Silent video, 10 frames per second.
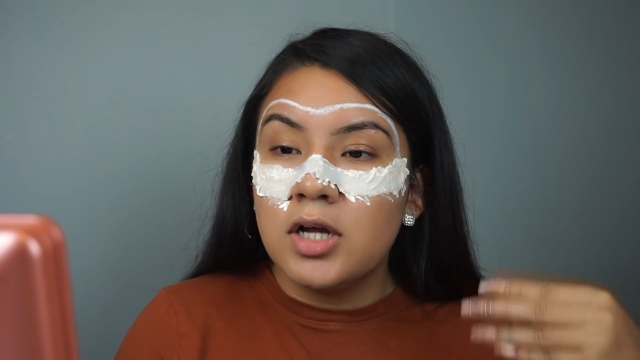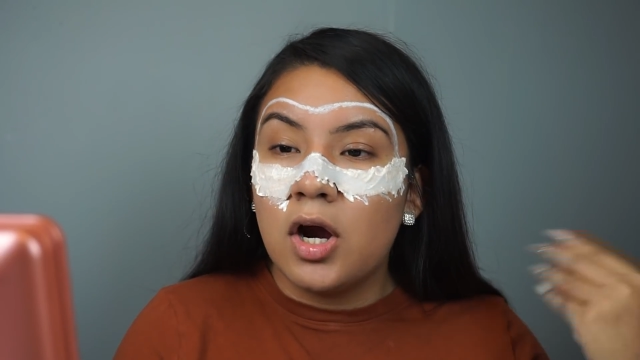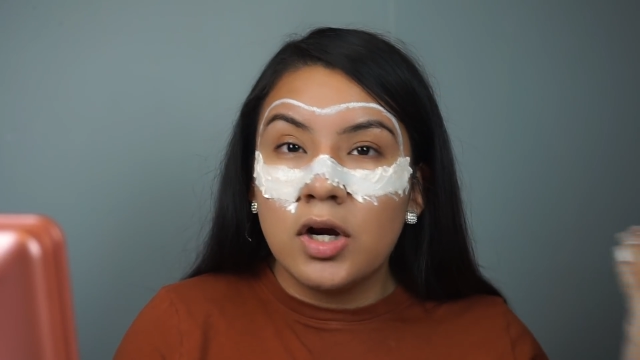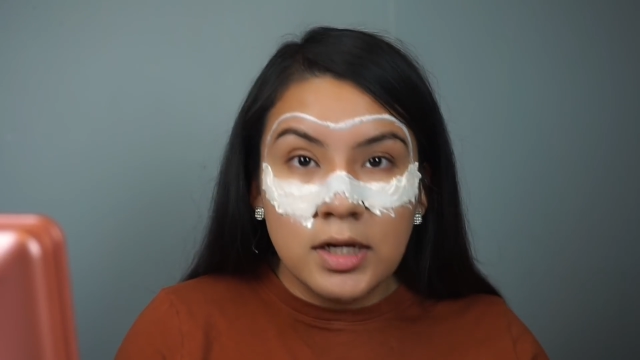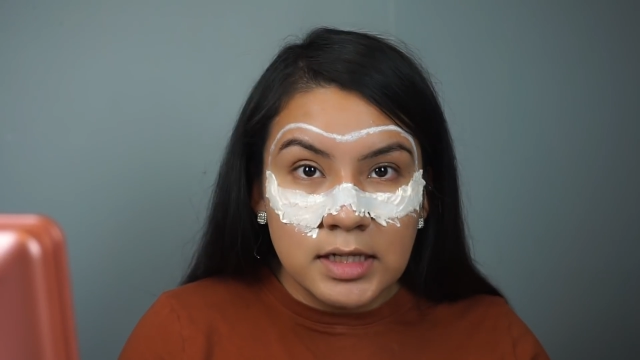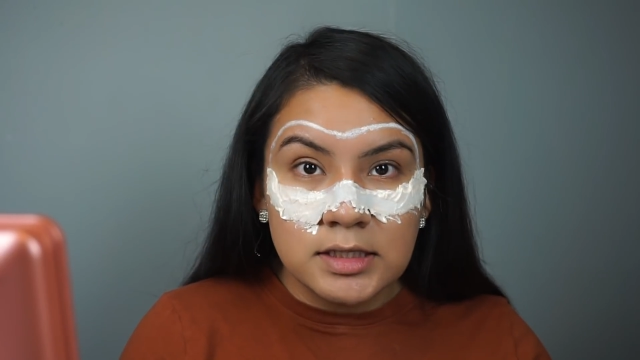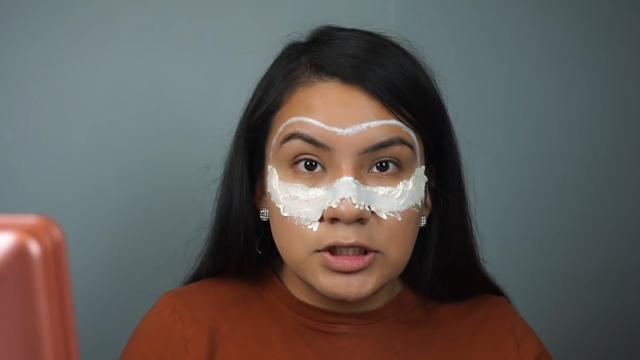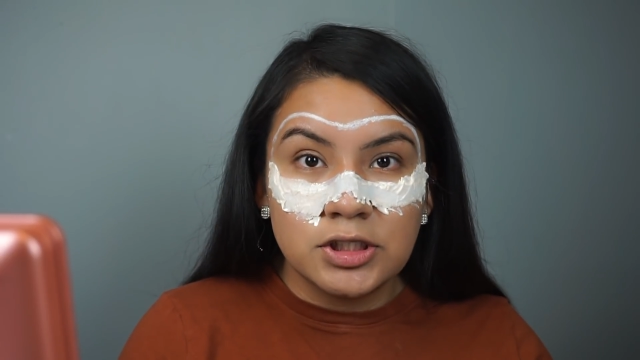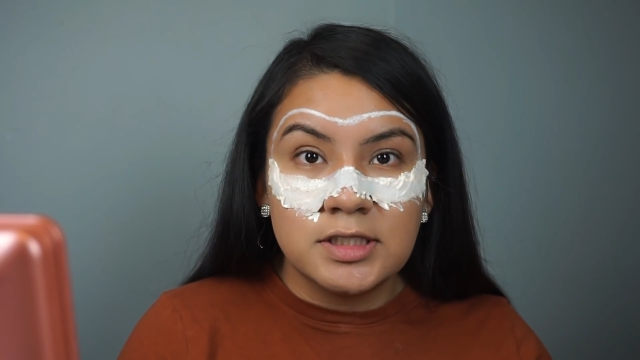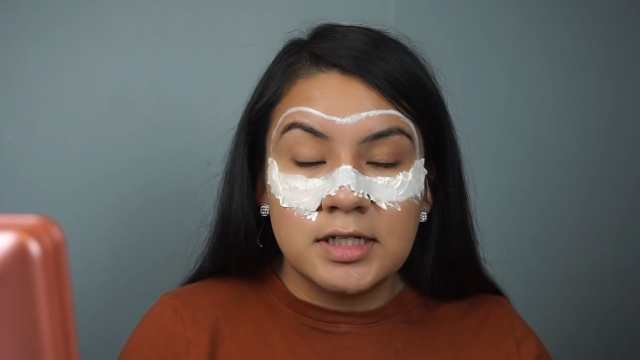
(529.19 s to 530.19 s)
Are you guys
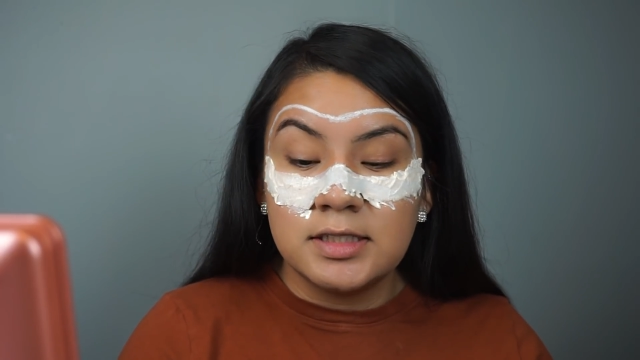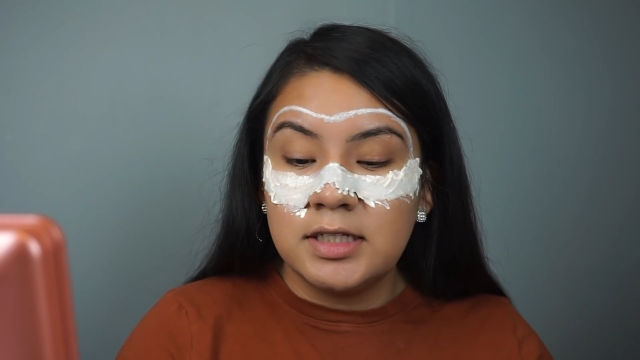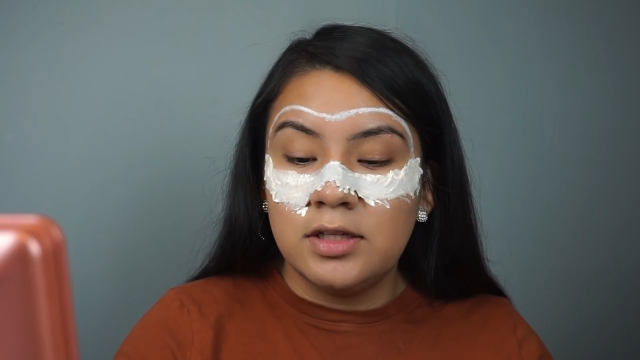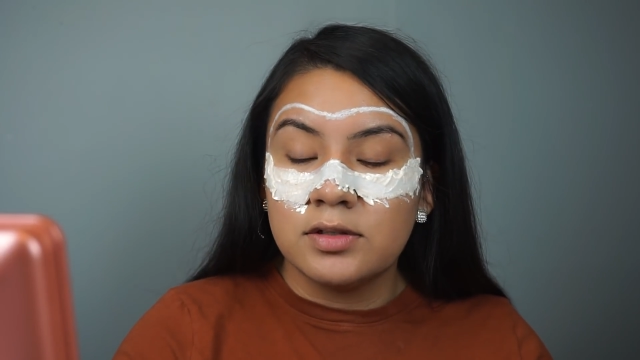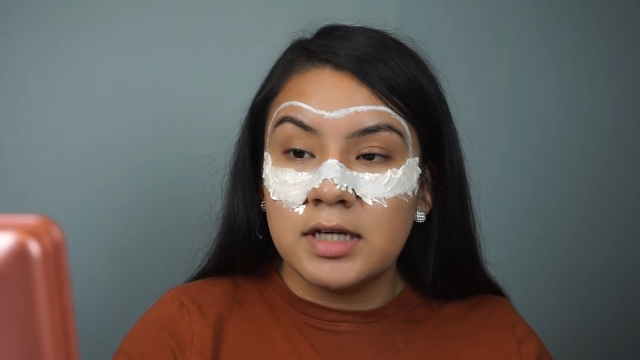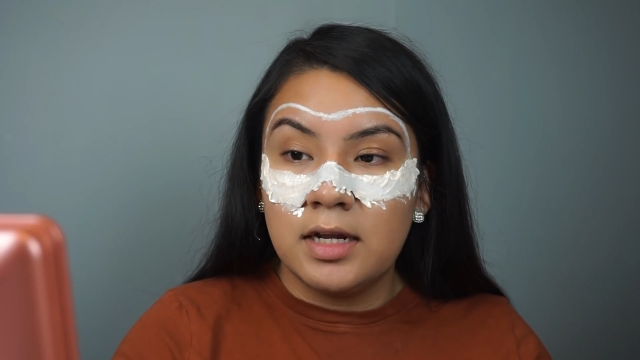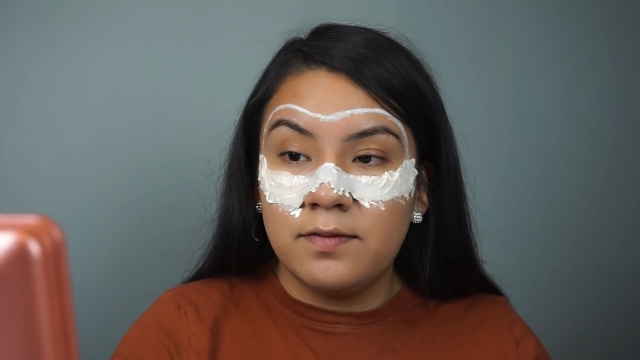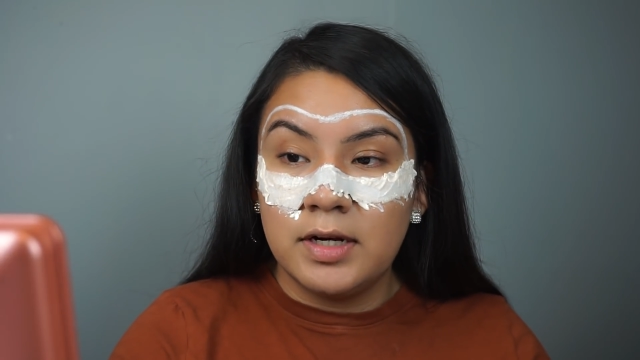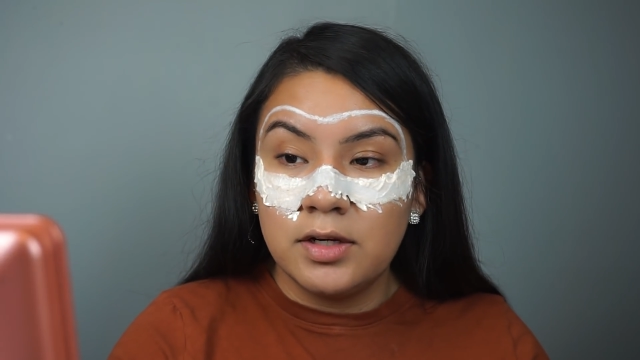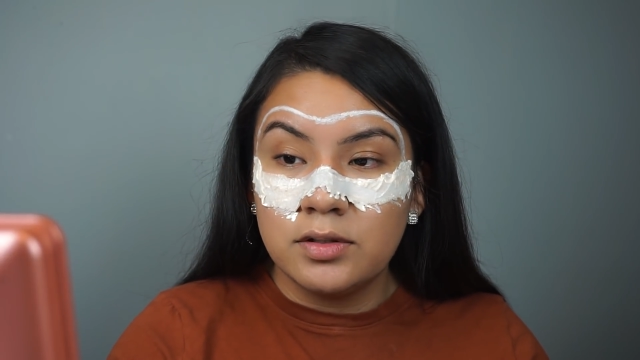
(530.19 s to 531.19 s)
interested in seeing those kind
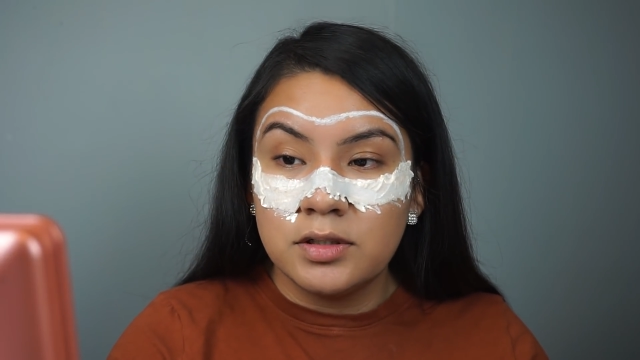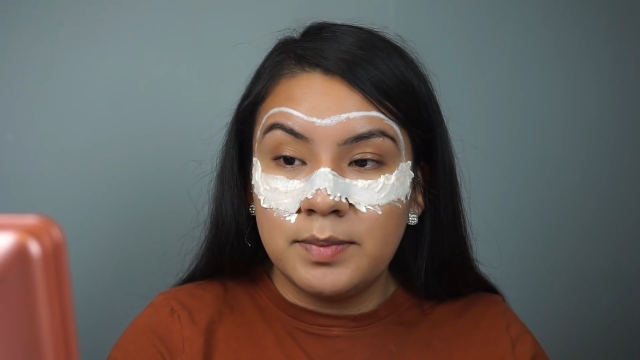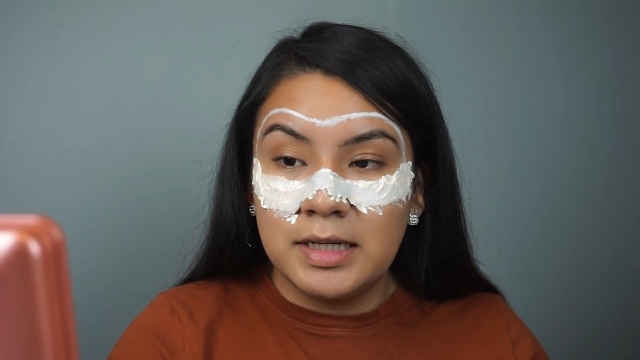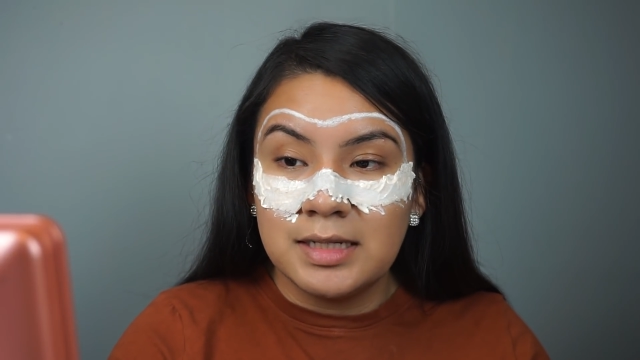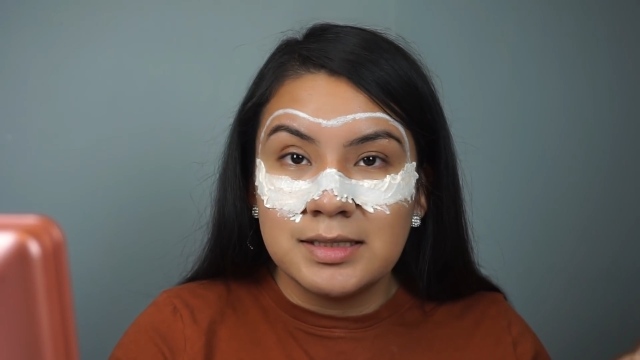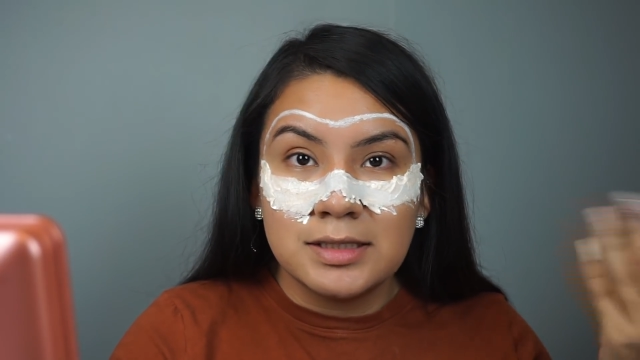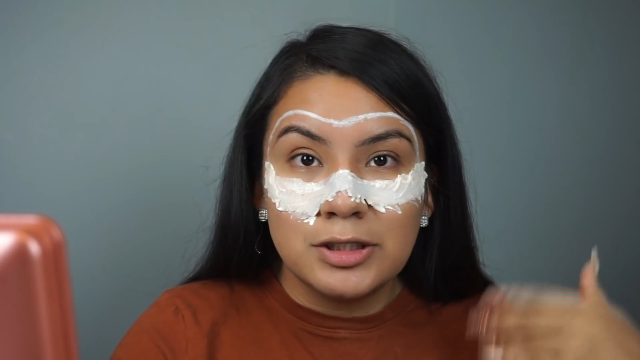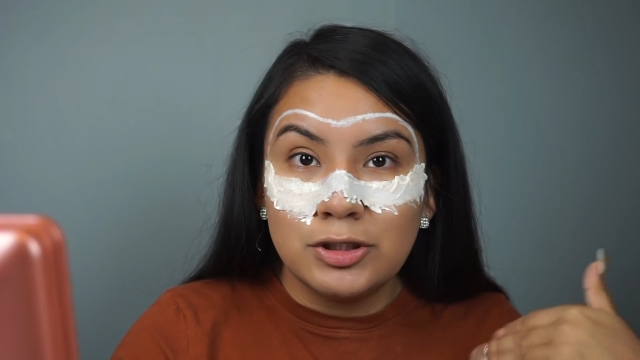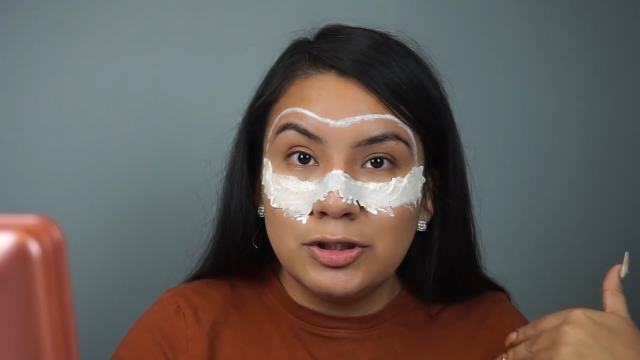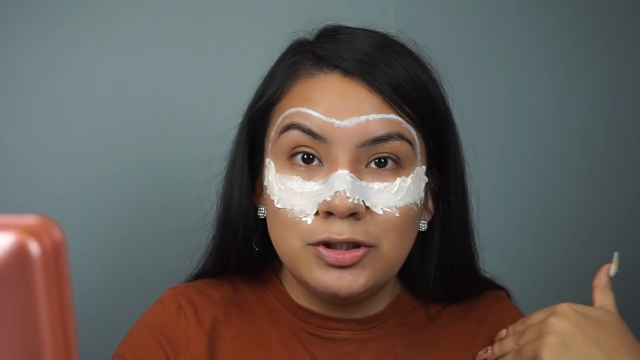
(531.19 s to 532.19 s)
of videos? Because
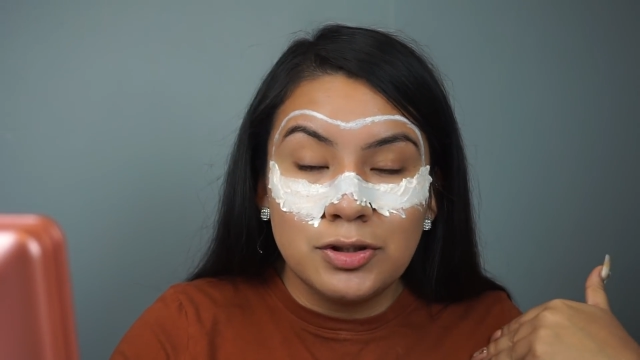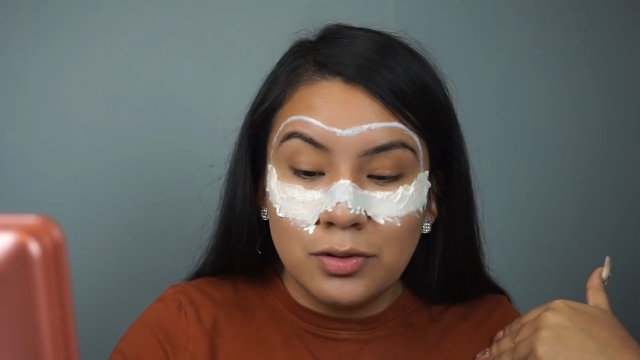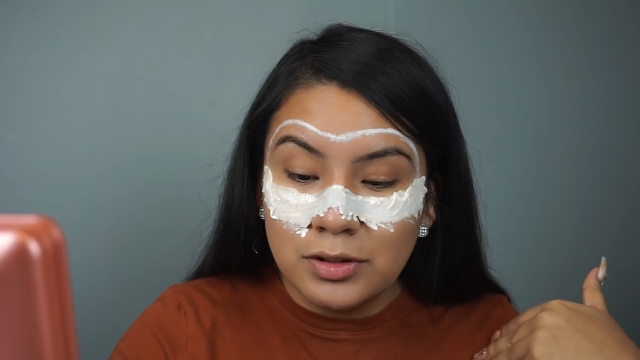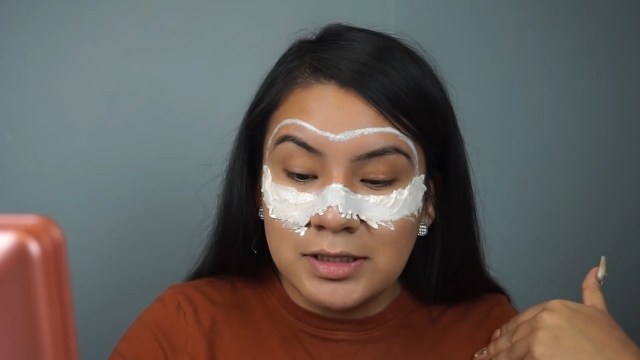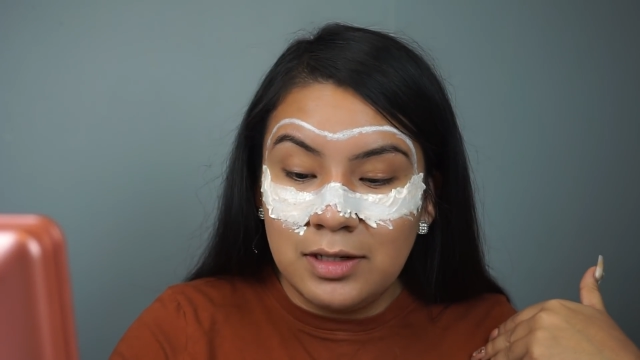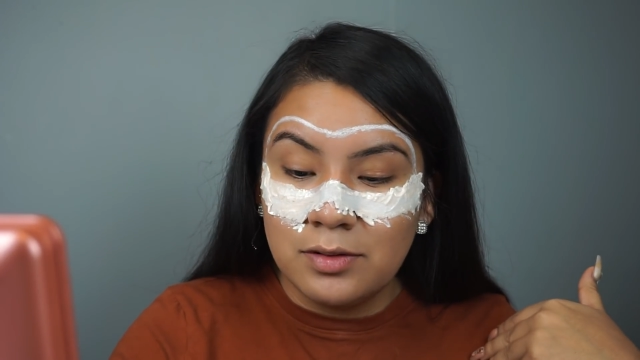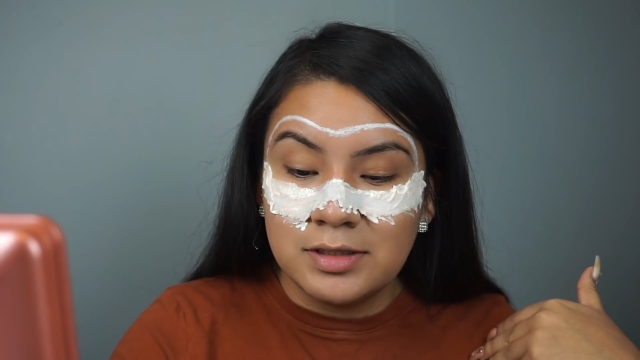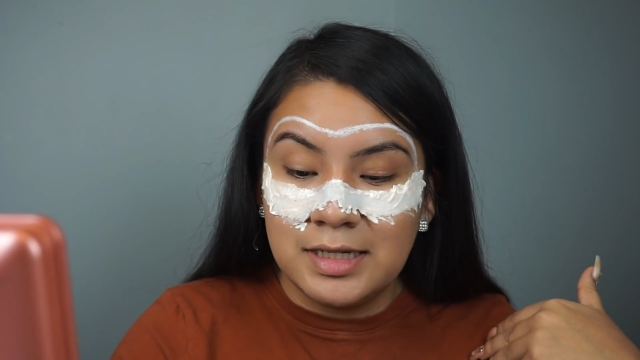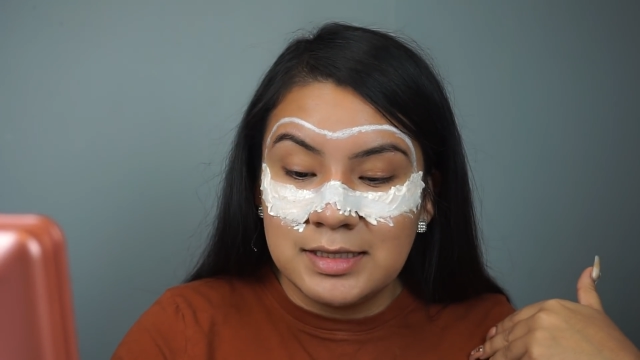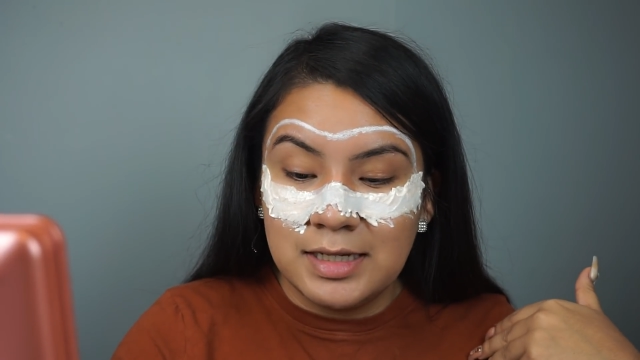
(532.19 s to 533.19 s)
yo no sé lo que
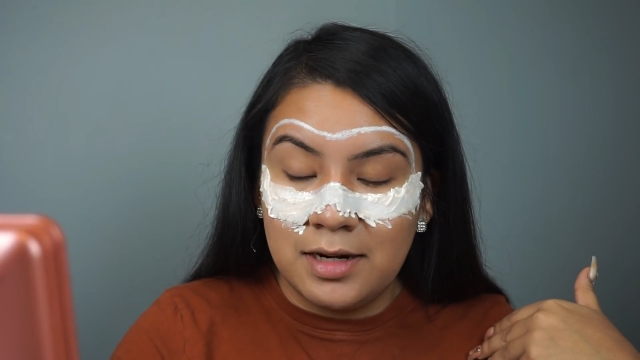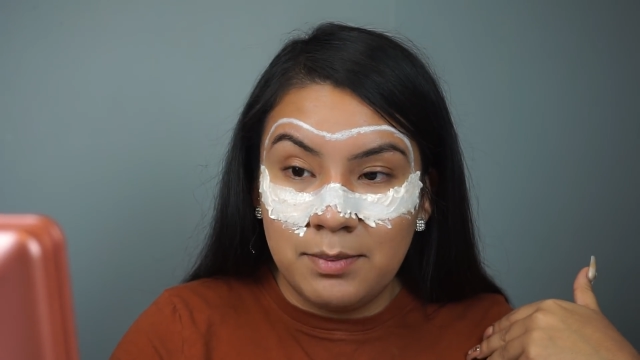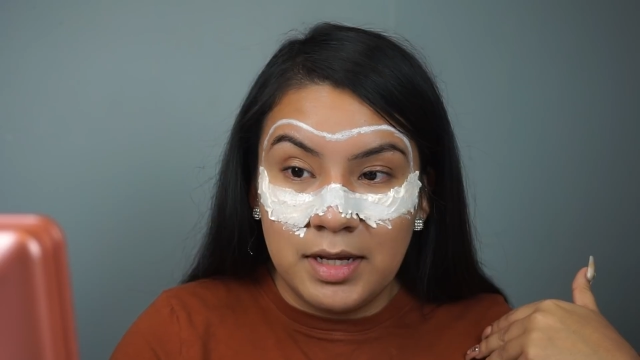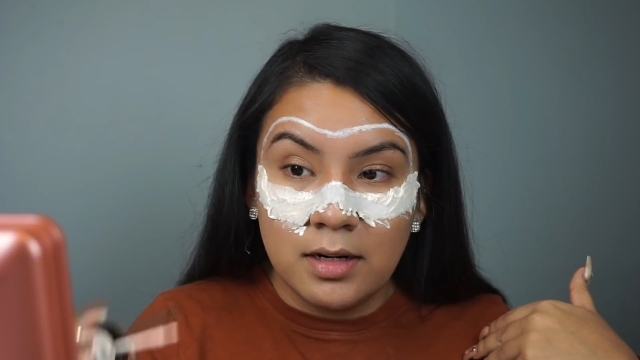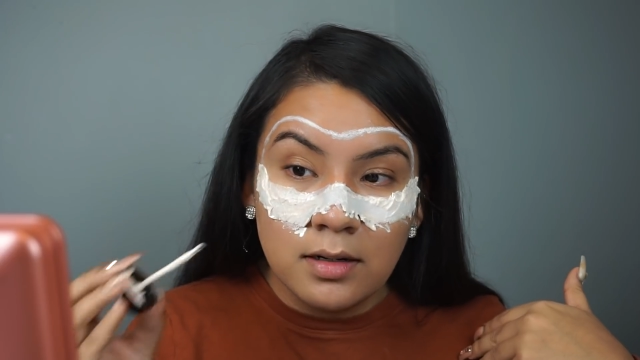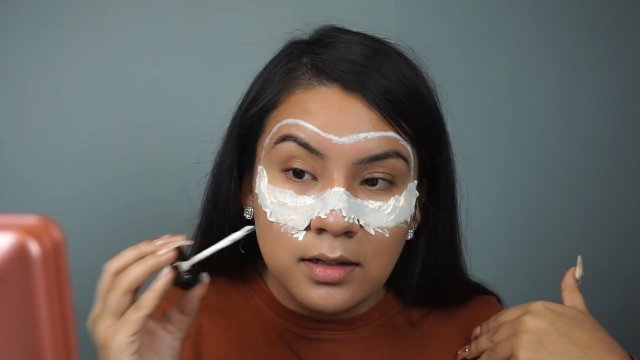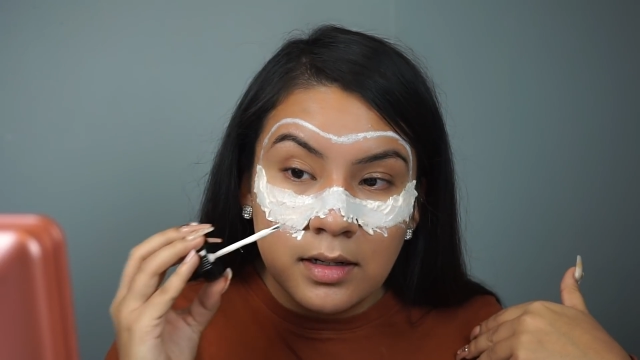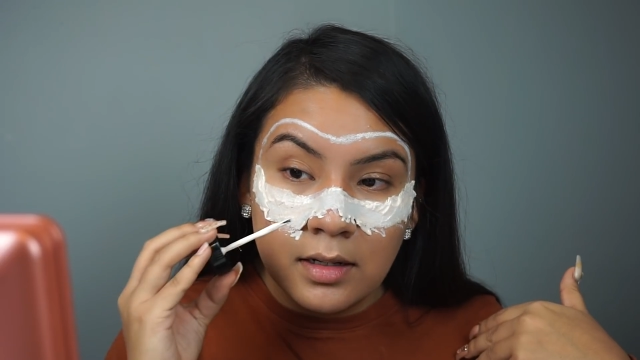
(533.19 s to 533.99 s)
ustedes quieren ver.